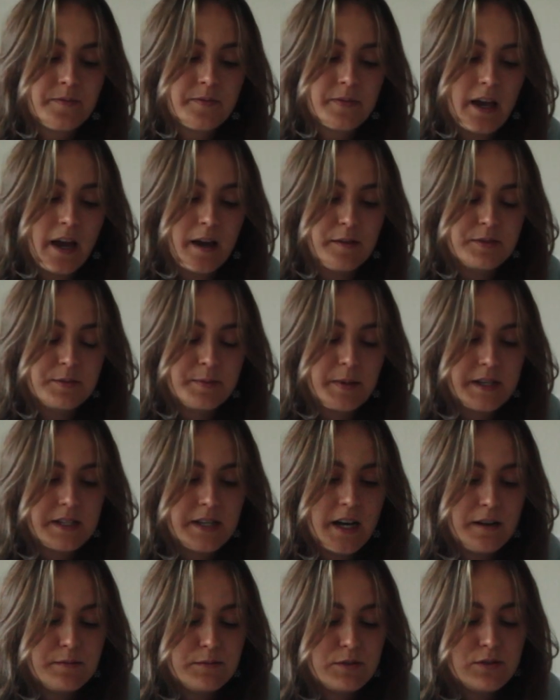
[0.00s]
I have spare
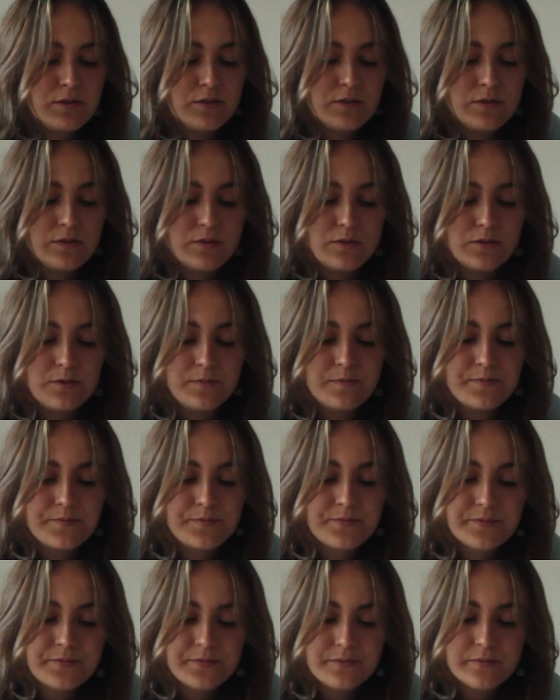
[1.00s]
time to
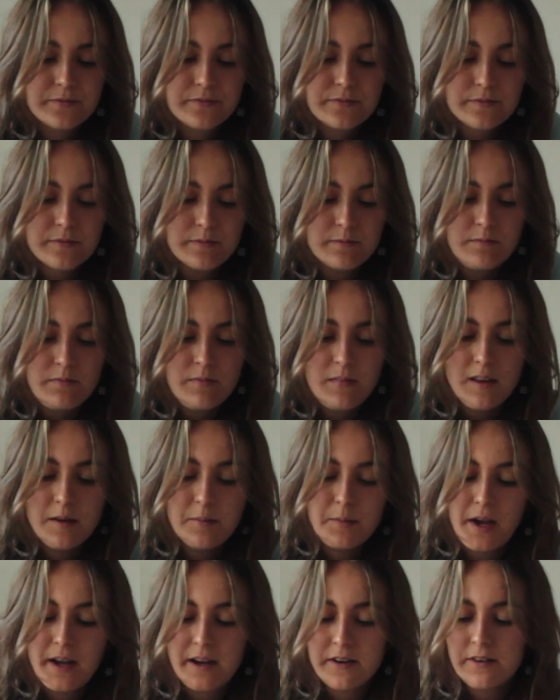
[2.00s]
do
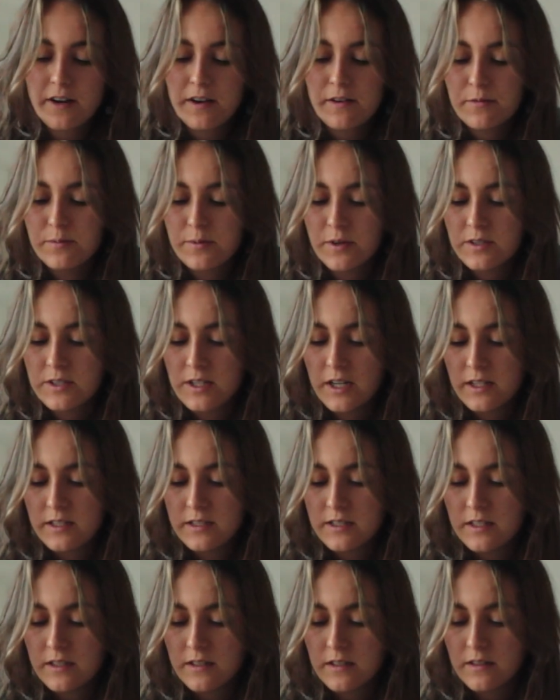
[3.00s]
my creative
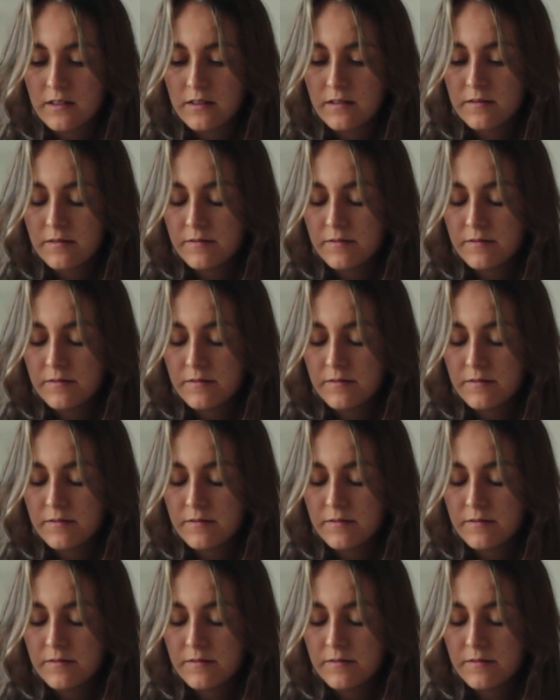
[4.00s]
projects and